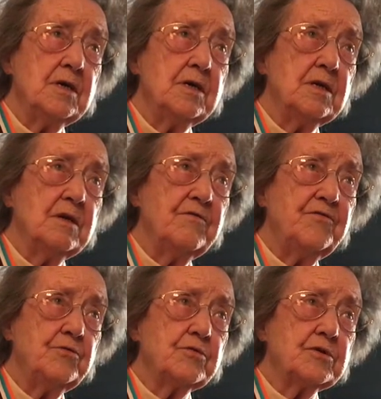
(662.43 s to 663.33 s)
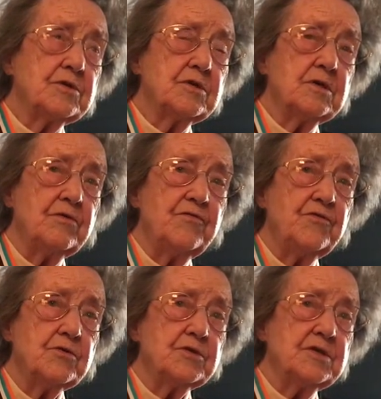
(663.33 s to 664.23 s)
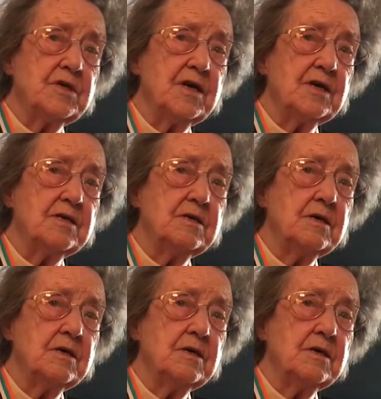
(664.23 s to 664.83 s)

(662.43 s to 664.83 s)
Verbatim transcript: in a fruit tree